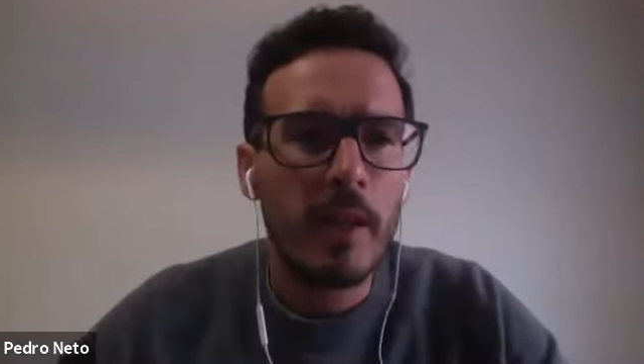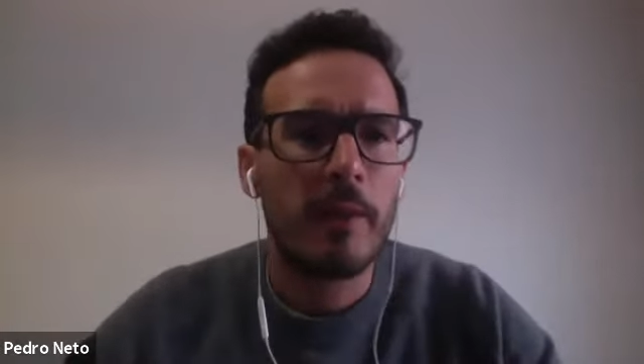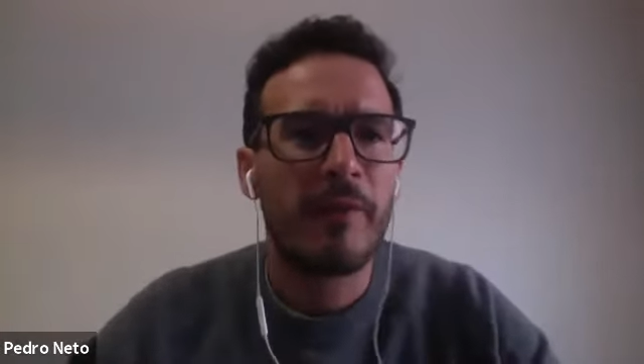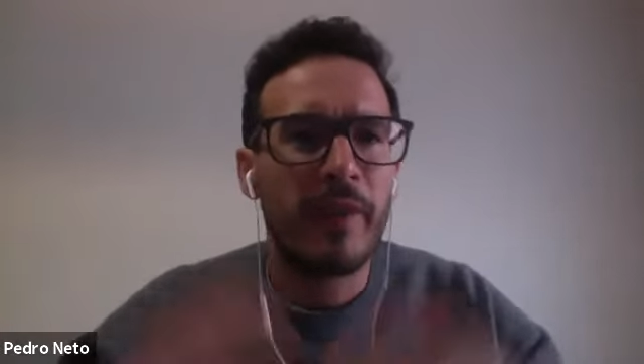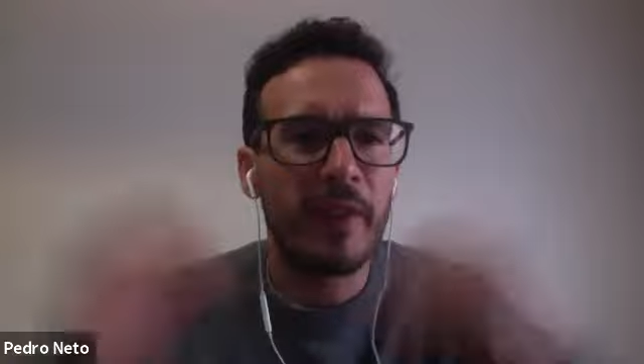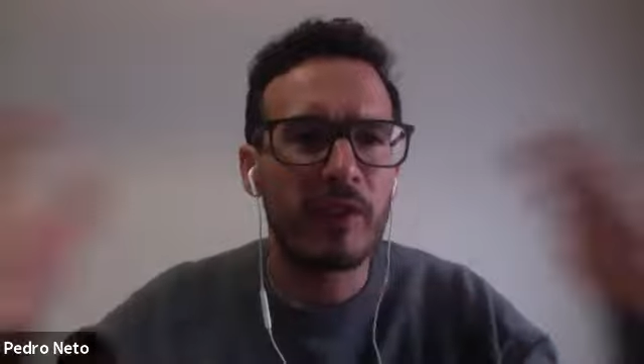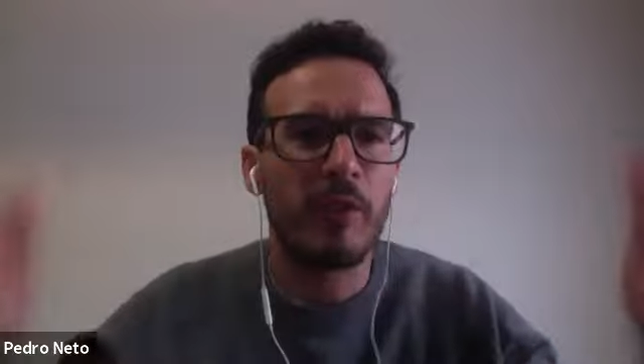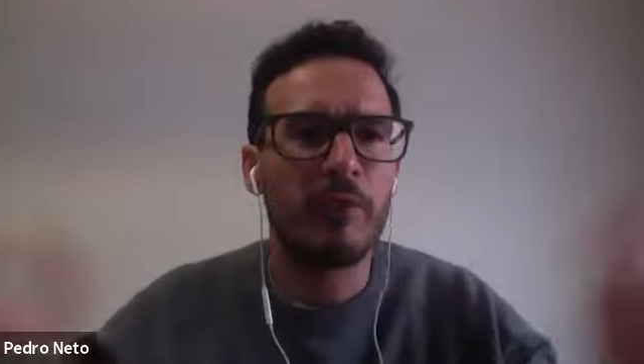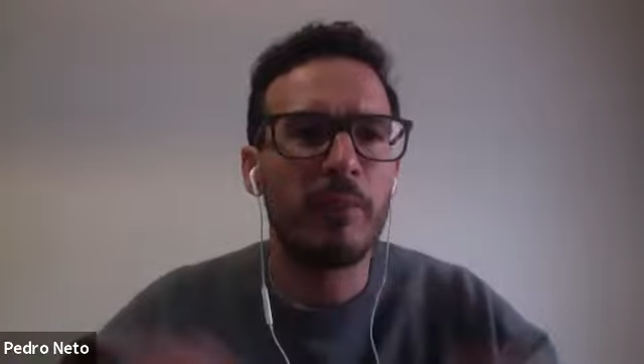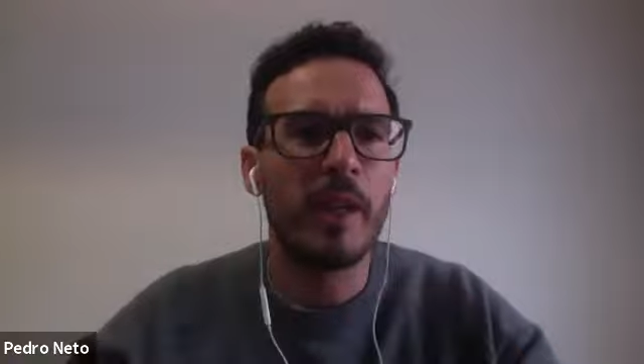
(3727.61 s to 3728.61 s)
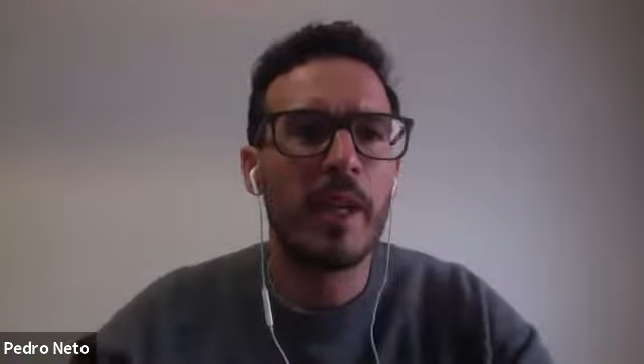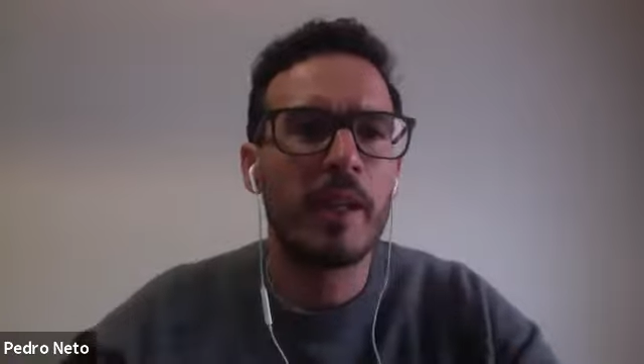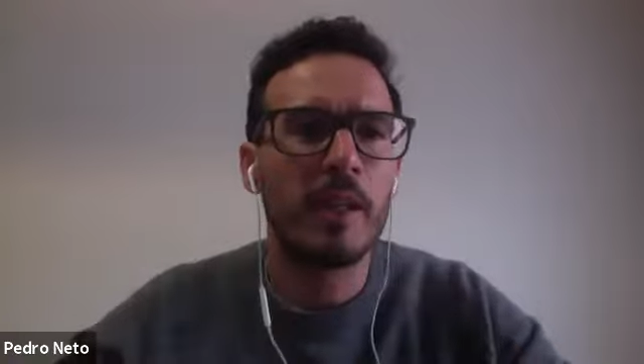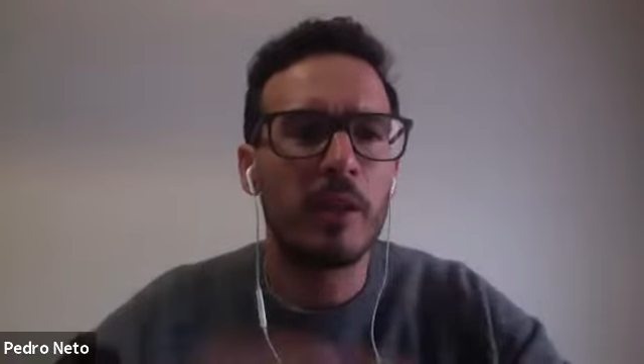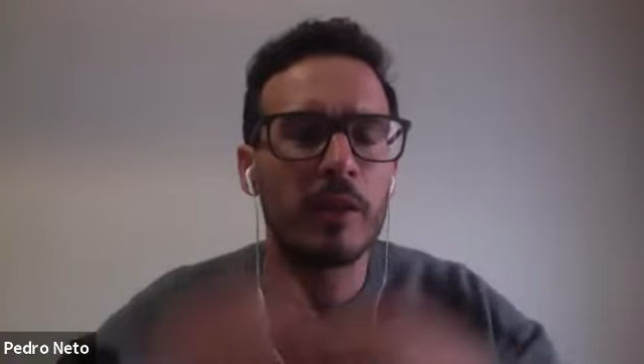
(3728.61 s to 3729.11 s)
Face-off play,
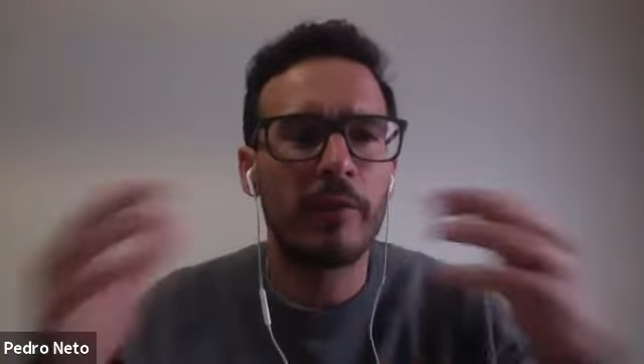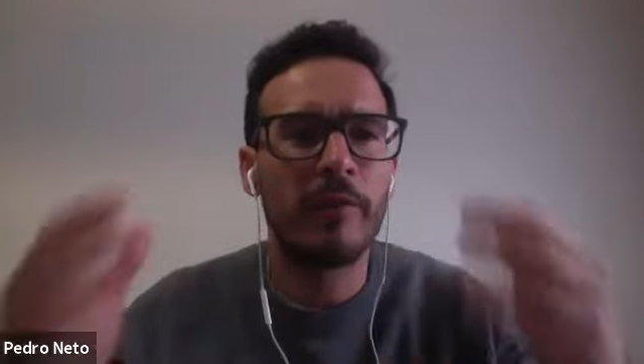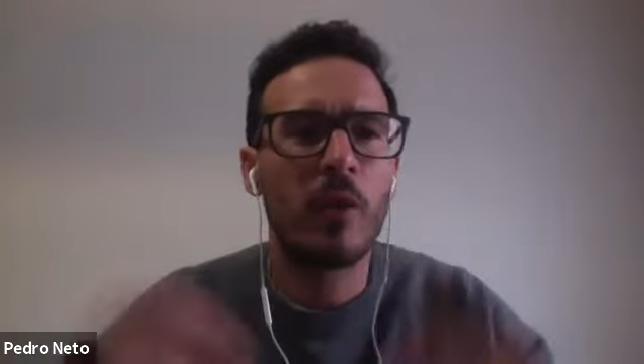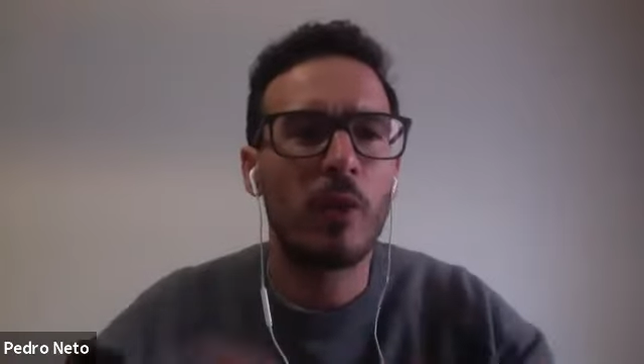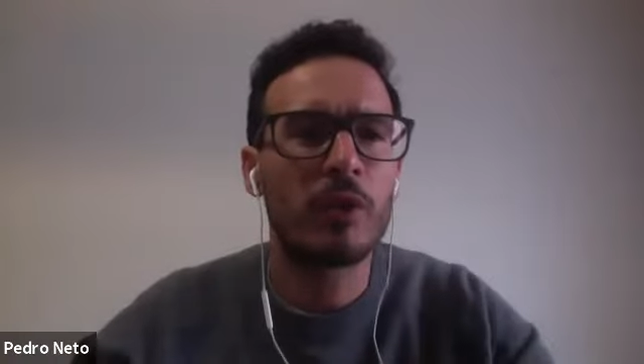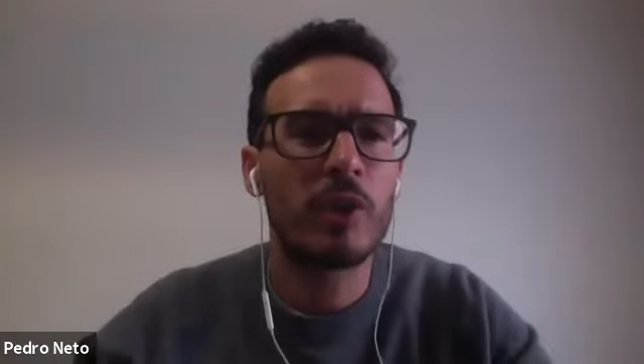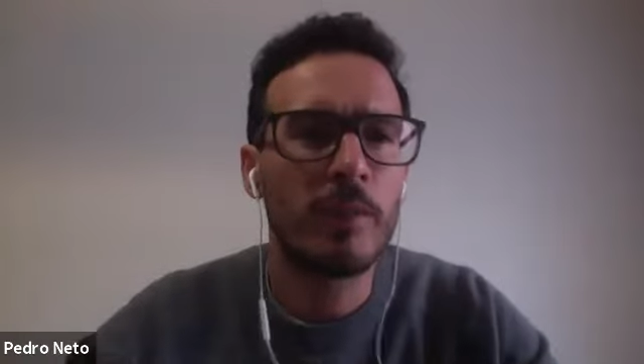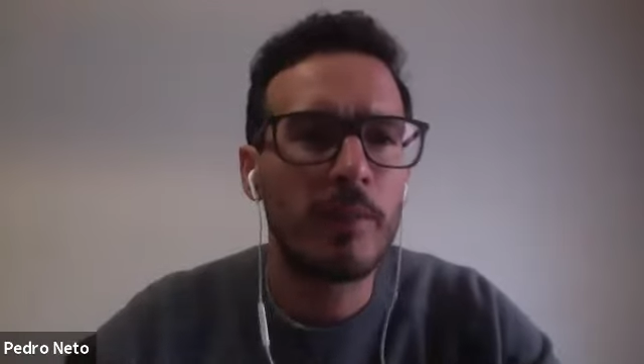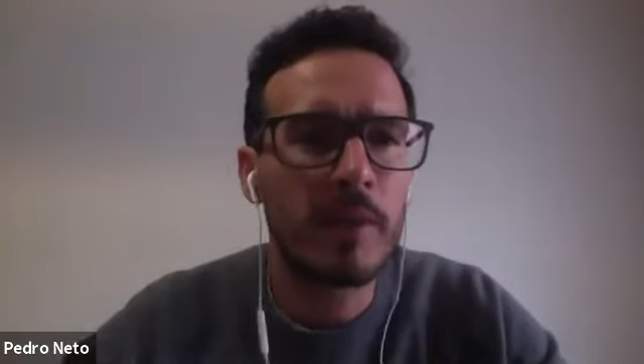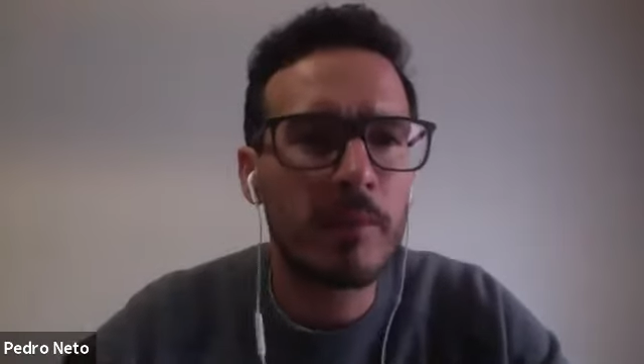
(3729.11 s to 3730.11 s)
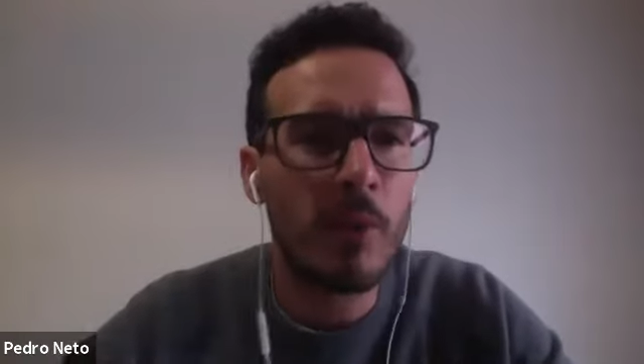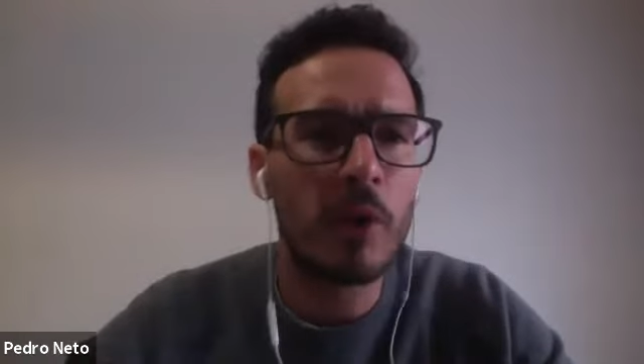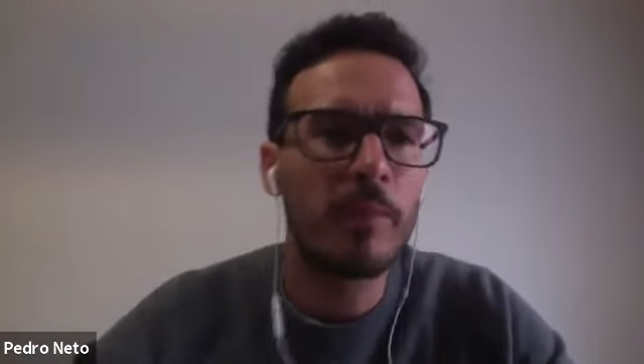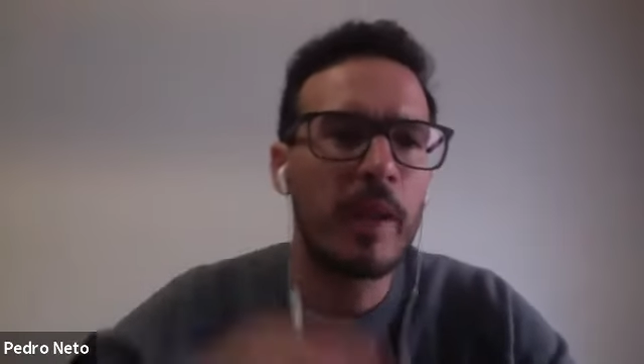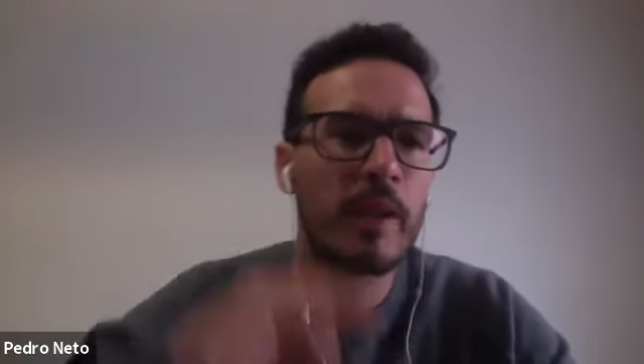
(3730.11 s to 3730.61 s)
a lot of coaching, but more
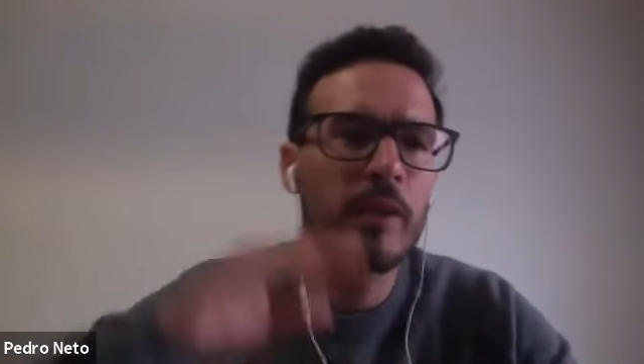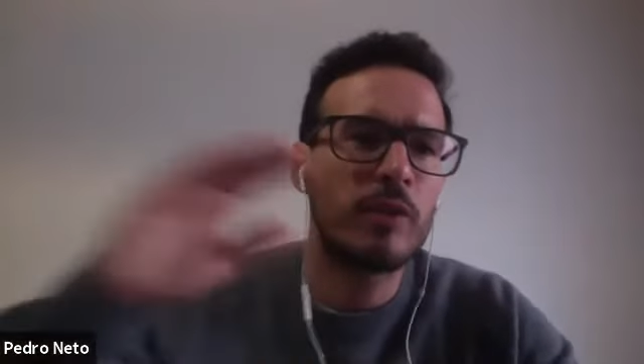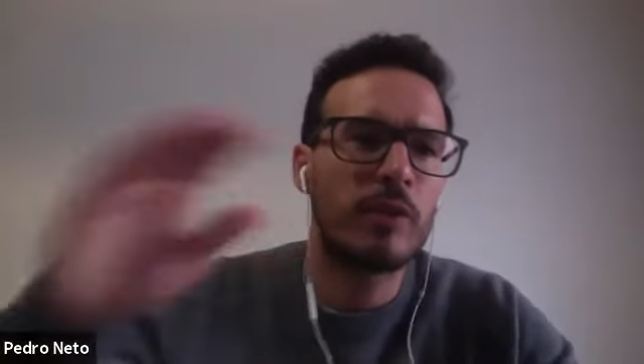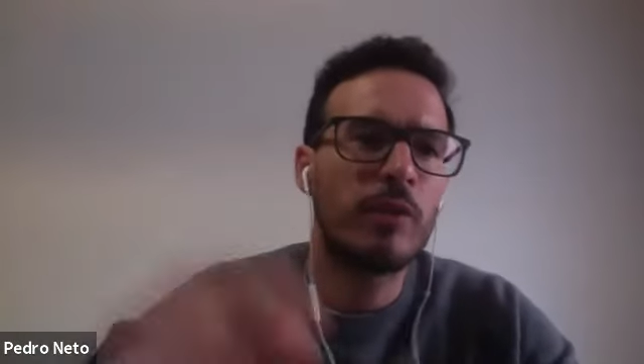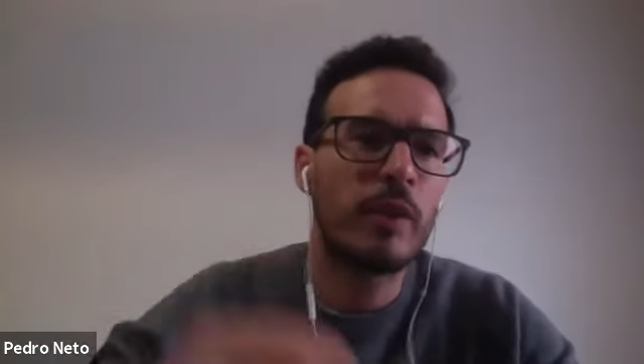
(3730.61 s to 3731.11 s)
base